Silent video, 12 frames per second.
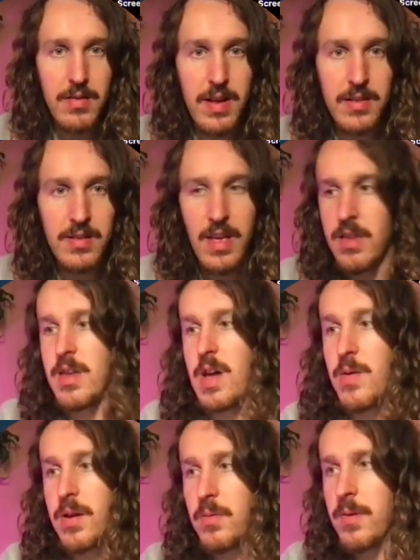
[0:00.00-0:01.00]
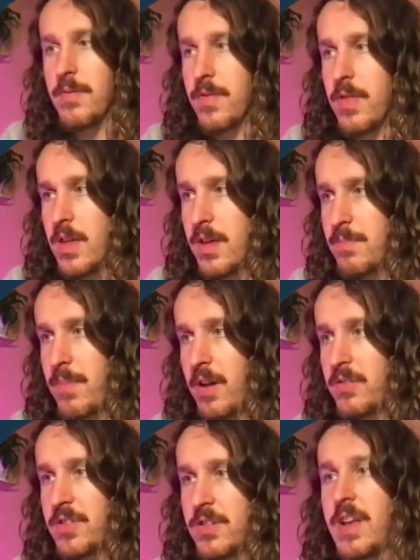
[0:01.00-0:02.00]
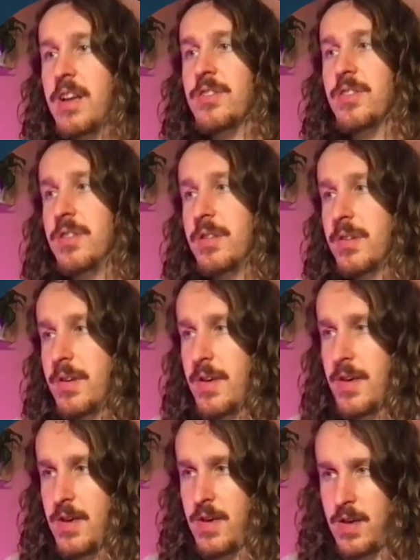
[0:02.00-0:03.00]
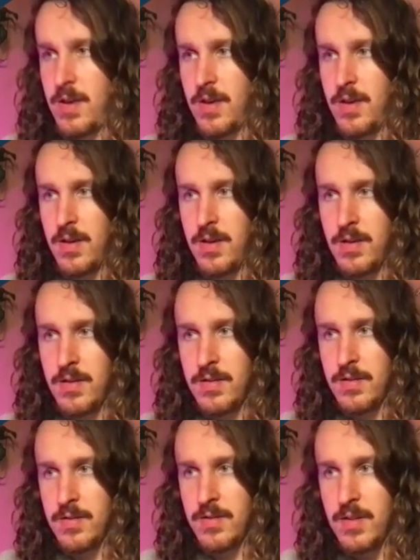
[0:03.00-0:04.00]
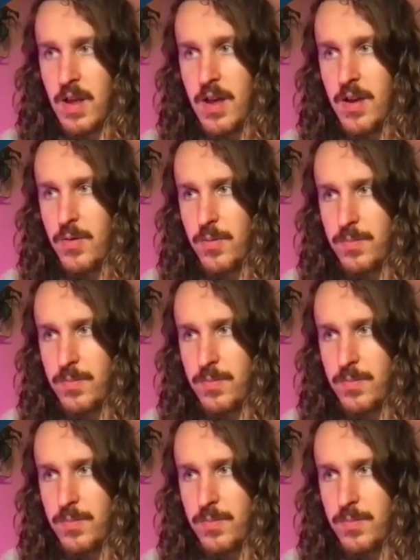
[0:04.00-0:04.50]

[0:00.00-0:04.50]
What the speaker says: let's get going with the pose detection. So